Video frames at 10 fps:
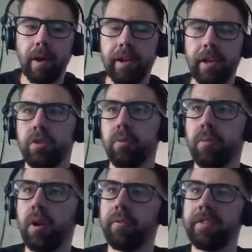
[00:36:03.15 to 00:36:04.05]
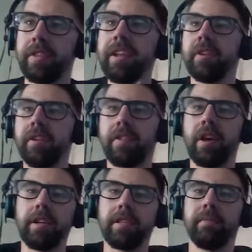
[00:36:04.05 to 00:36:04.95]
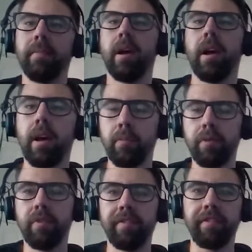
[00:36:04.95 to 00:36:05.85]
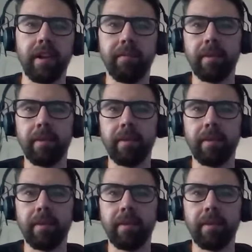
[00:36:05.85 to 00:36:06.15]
initial kind of delivery of the item, uh, and we refill it.